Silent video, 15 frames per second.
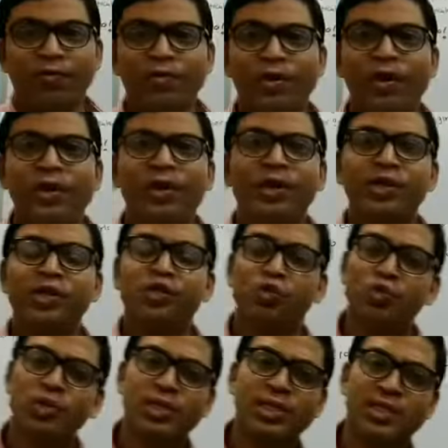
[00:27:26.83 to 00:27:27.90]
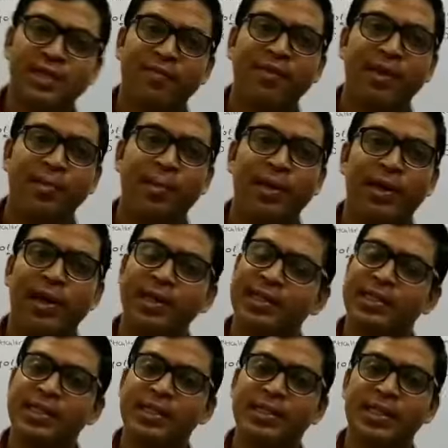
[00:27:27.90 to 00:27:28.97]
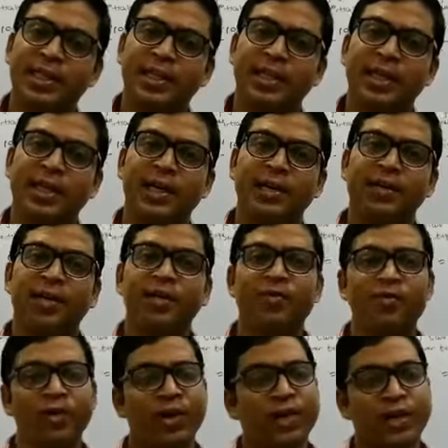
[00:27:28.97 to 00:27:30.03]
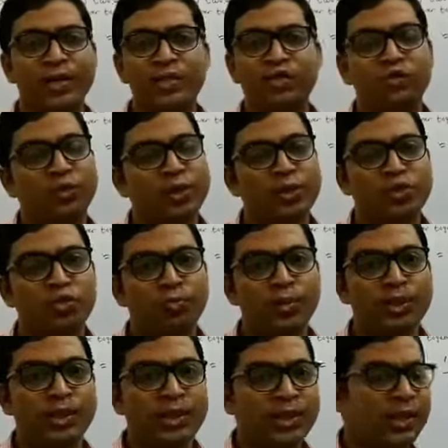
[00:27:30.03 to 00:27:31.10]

of resources available. 10 seats are there where 10 students to be